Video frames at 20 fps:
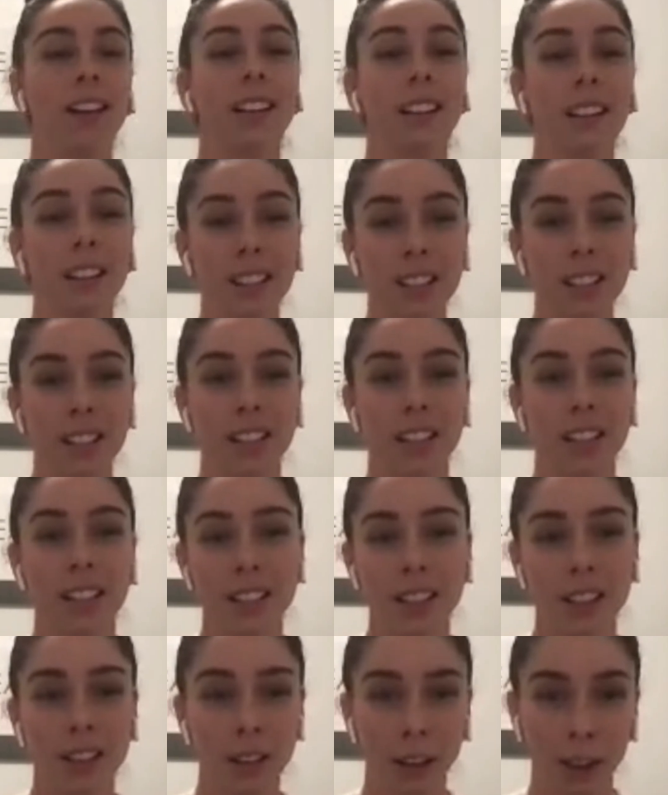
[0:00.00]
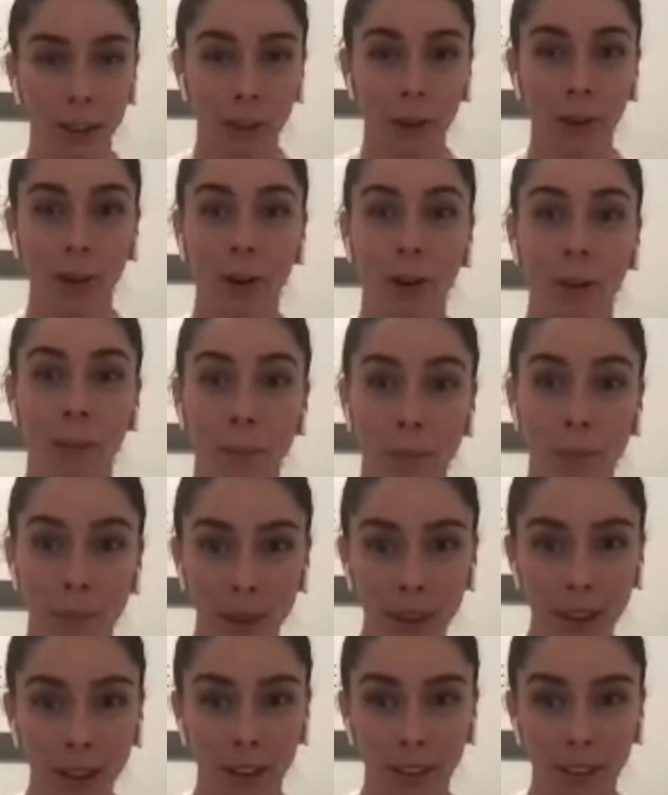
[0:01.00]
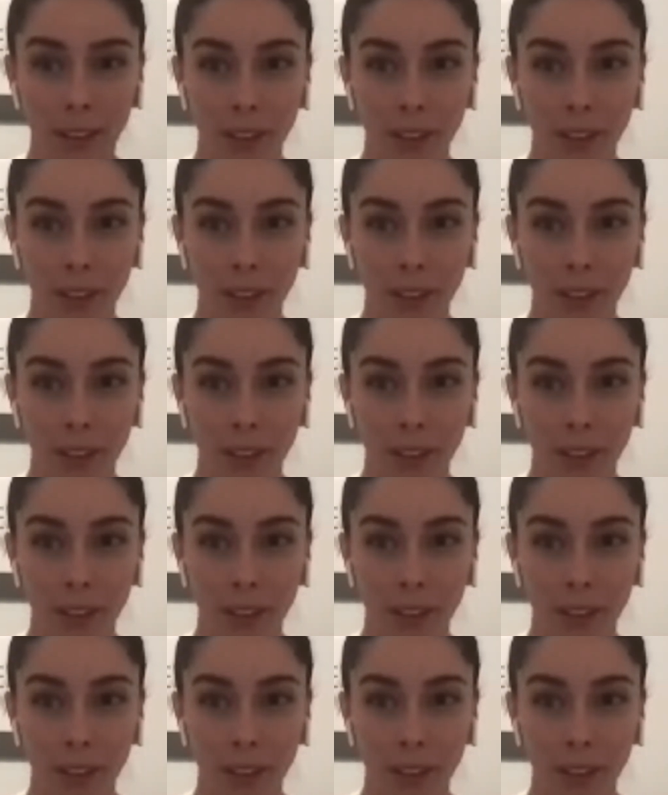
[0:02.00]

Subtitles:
This is another myth.